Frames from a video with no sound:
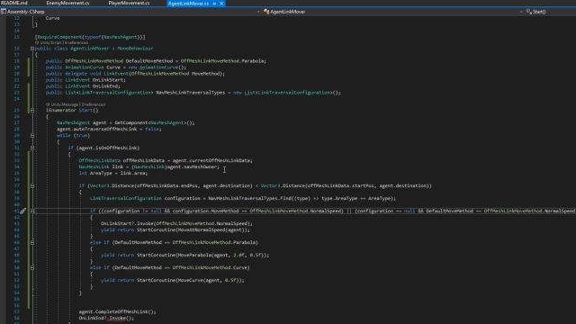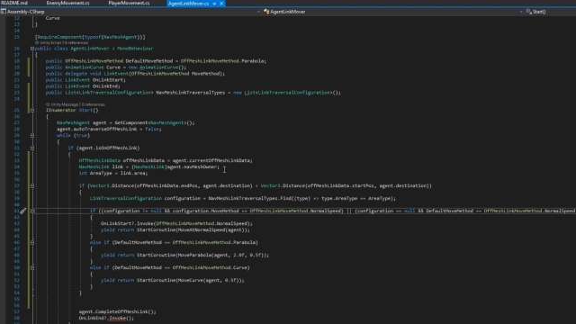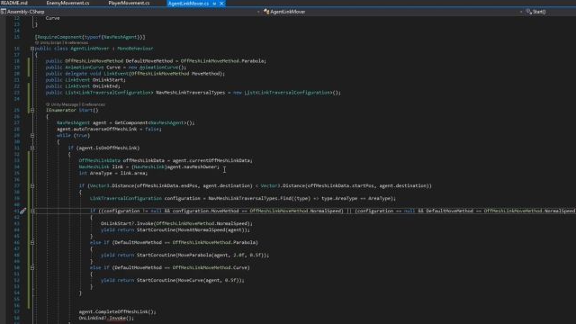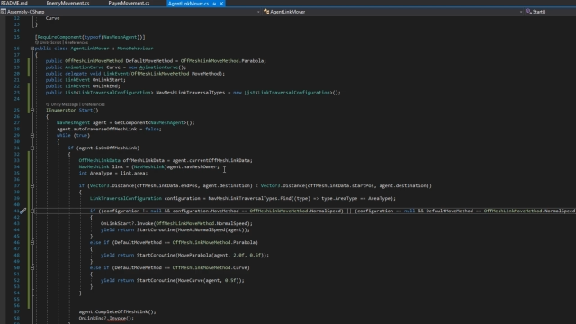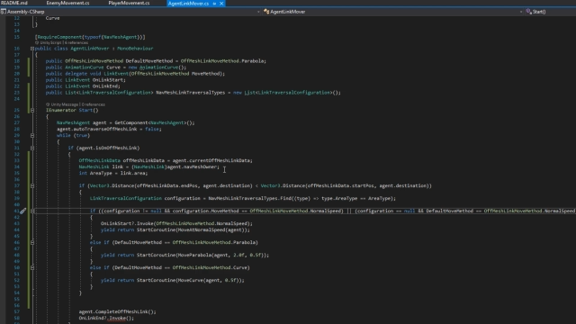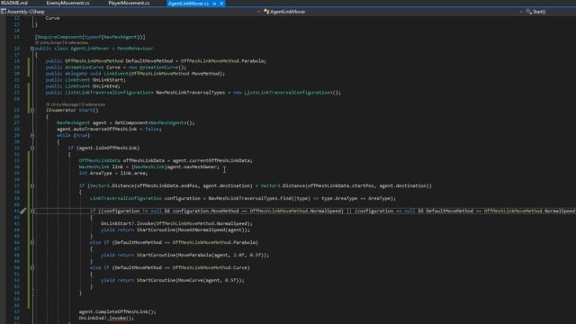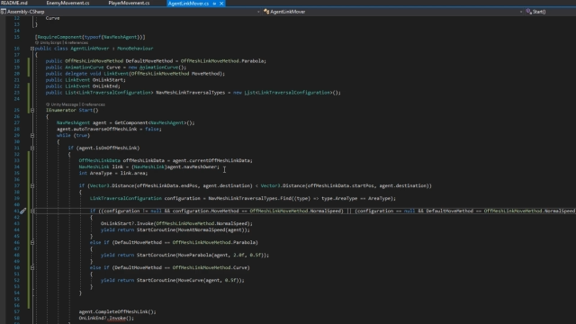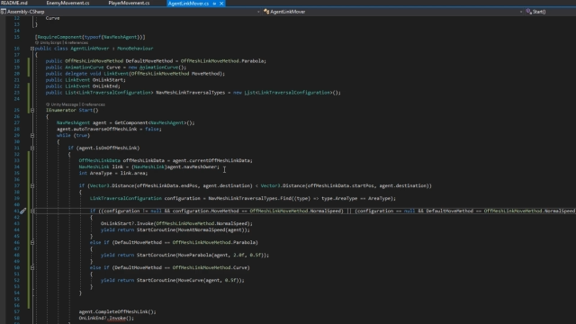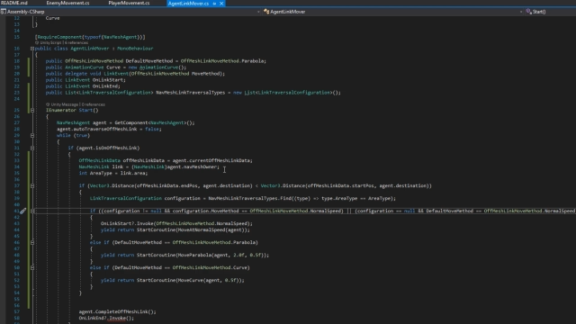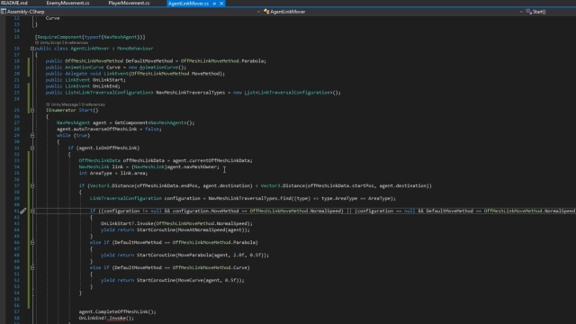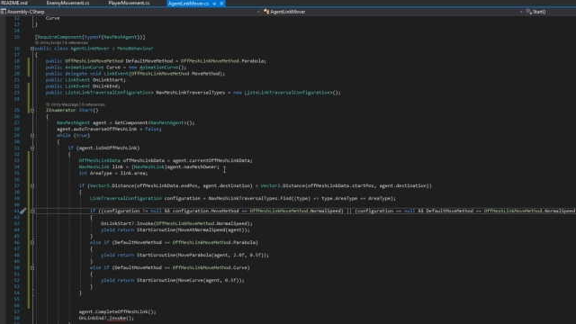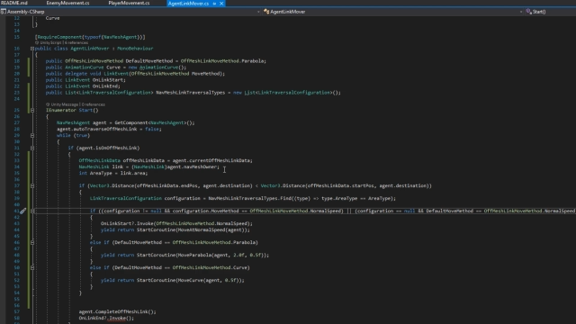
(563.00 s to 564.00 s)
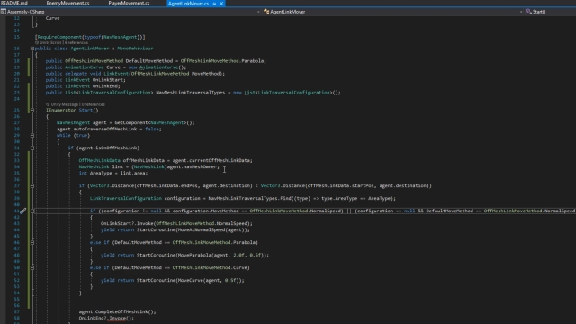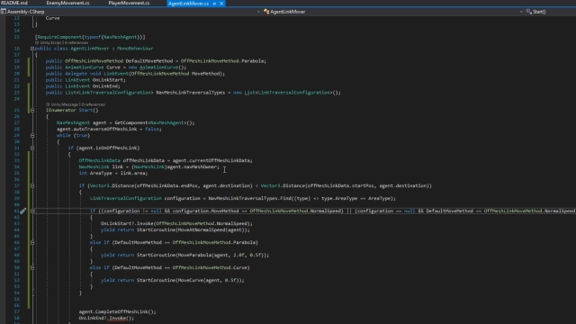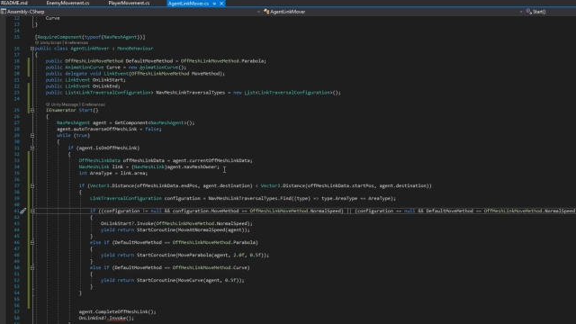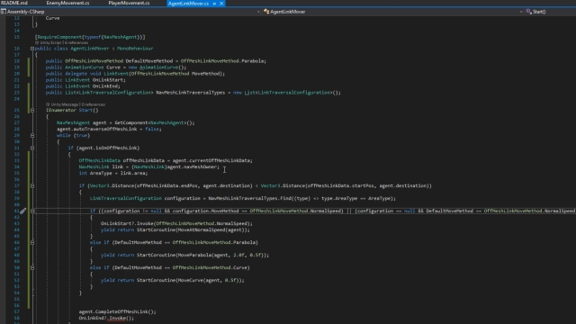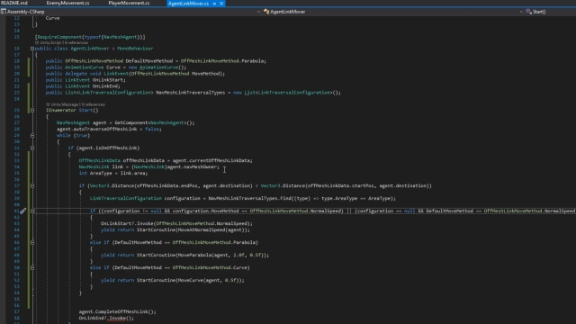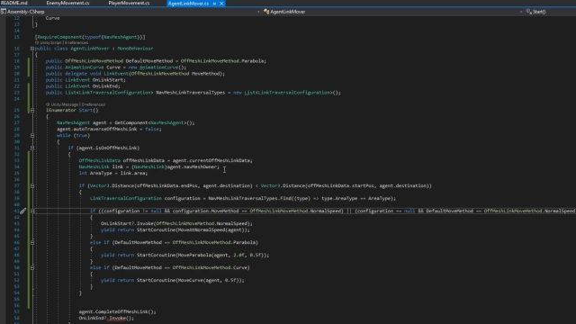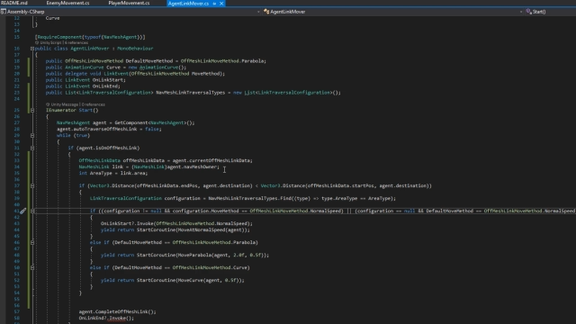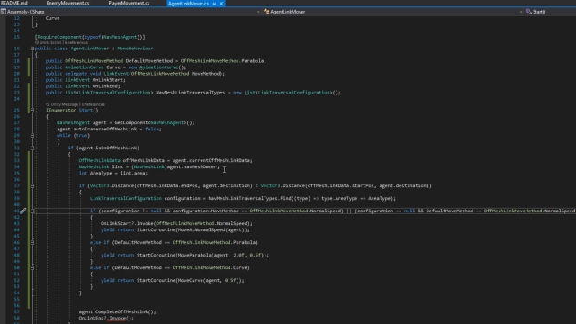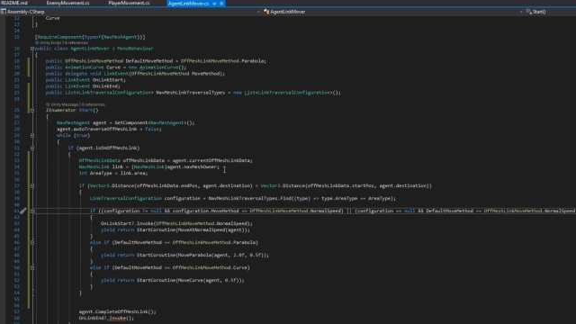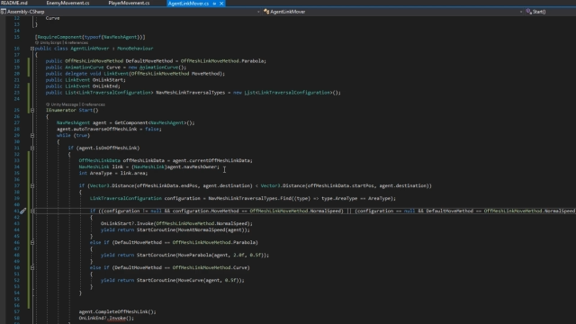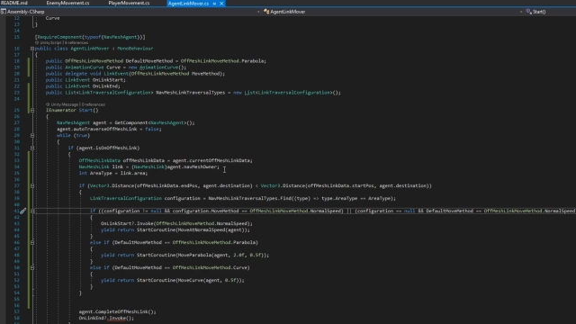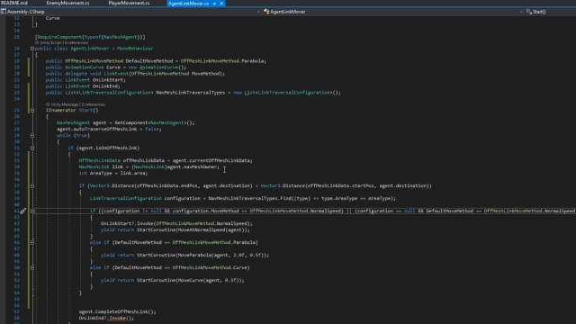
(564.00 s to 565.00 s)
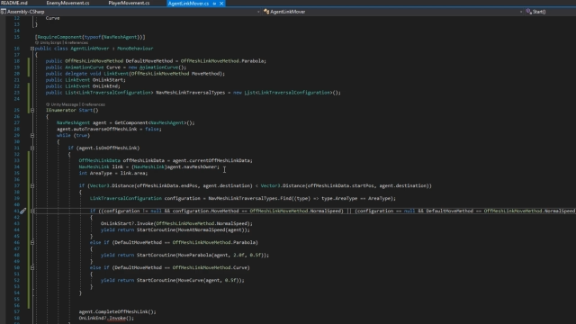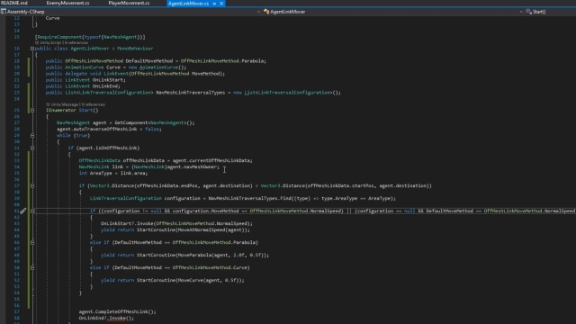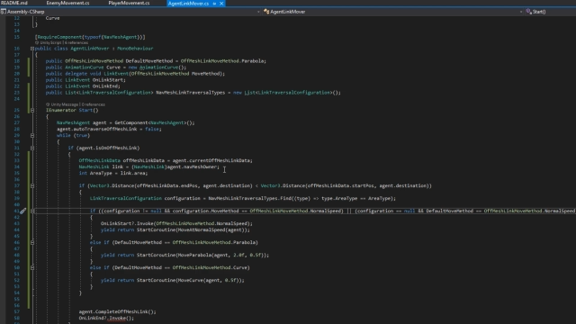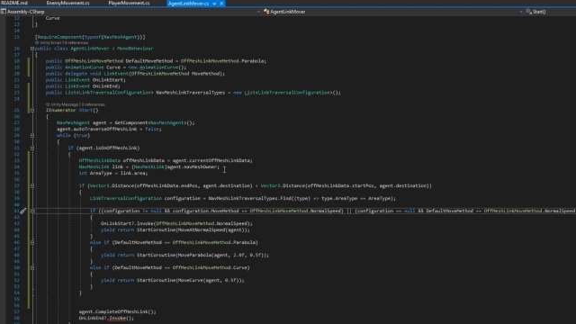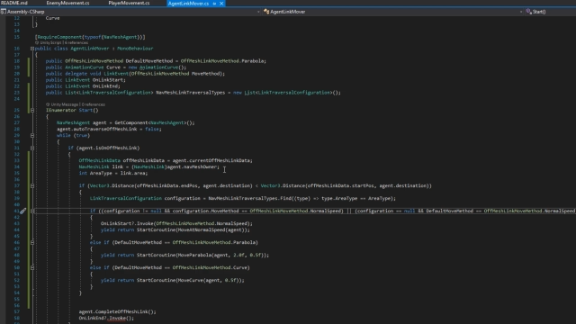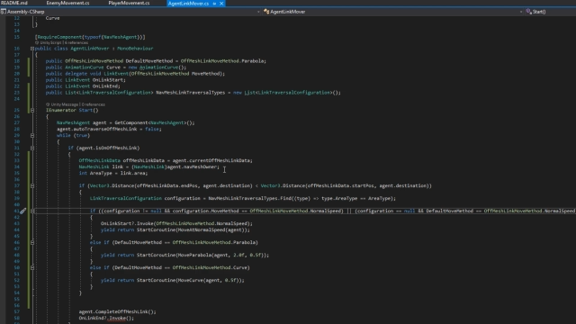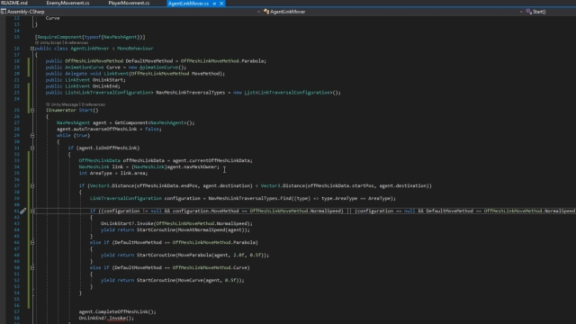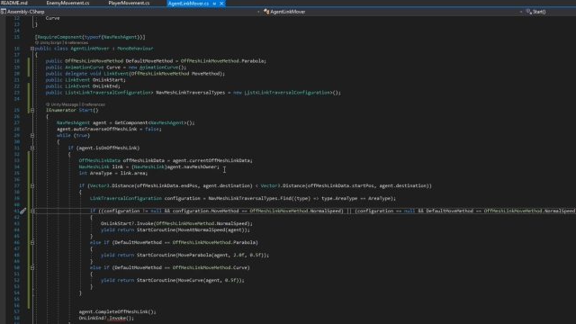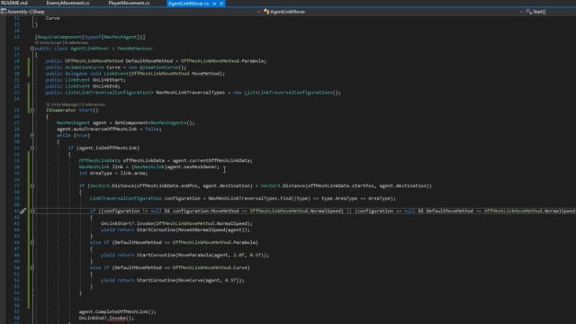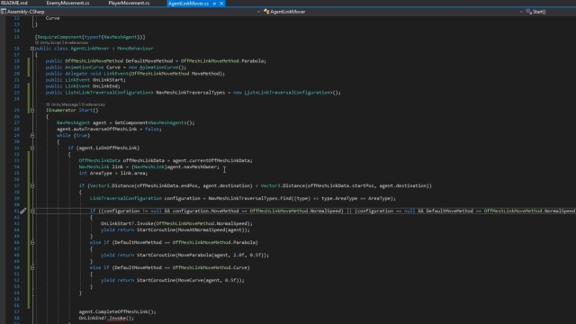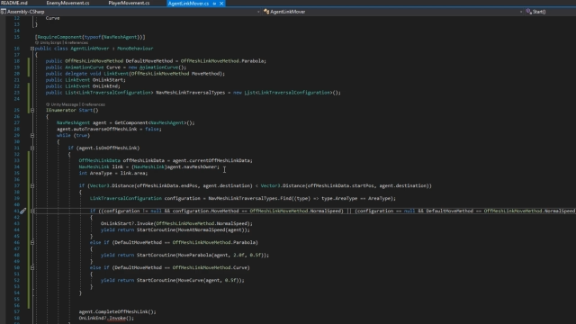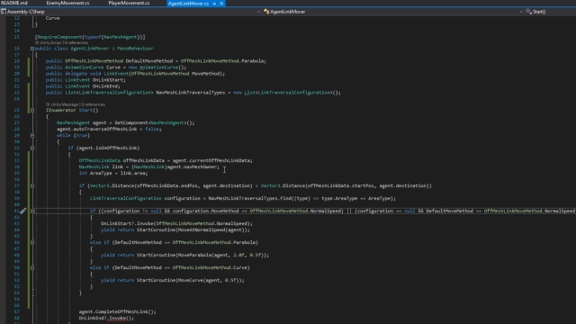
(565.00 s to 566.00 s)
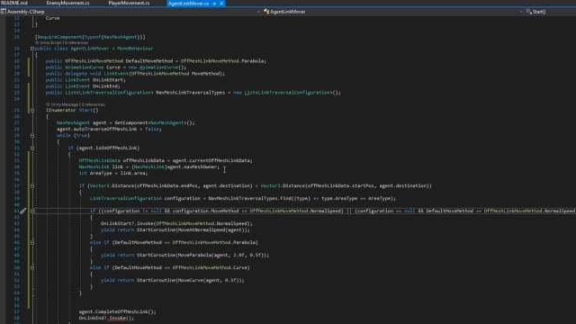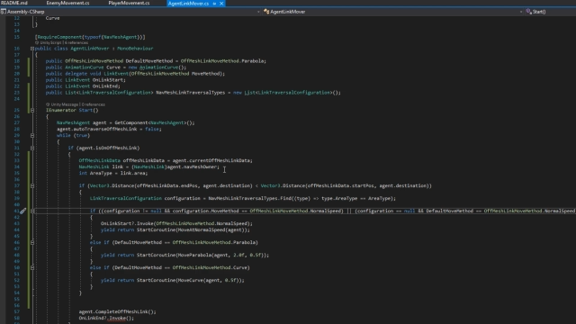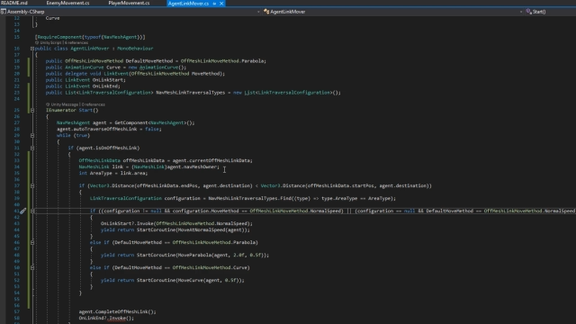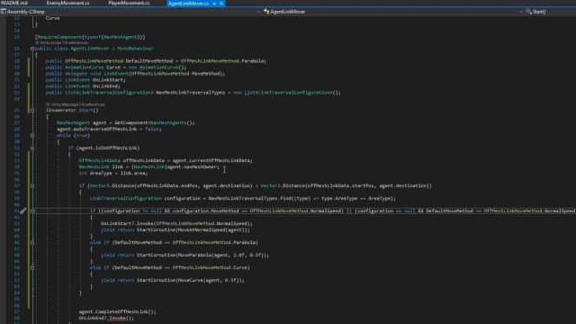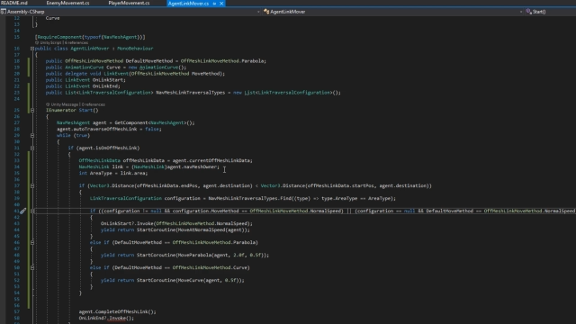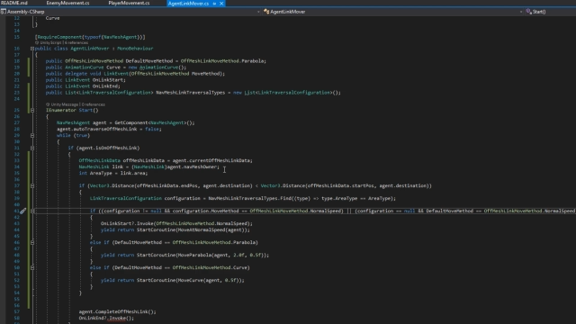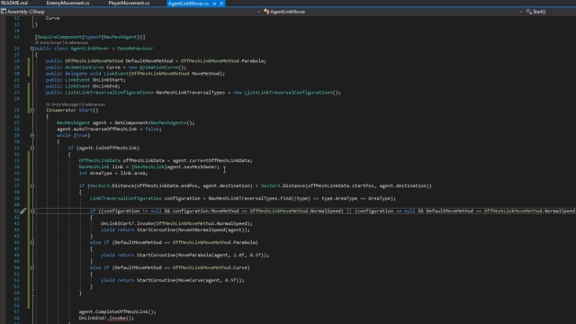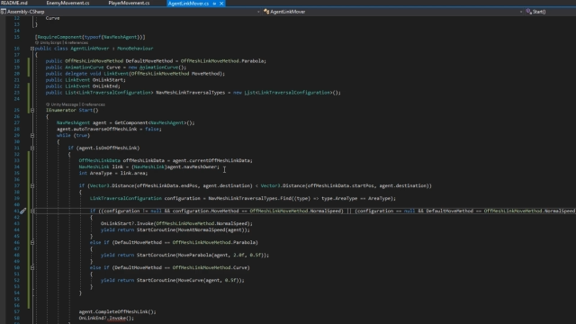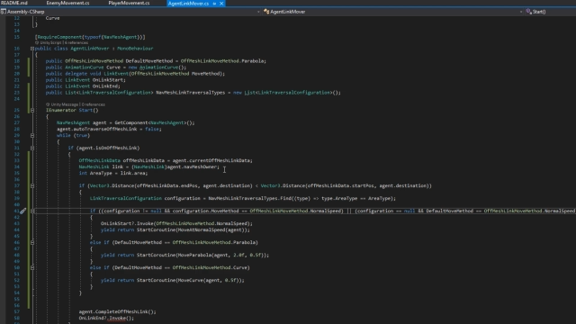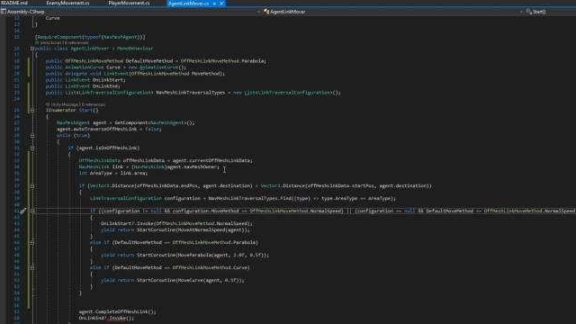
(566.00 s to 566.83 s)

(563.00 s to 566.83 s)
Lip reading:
(no speaker visible)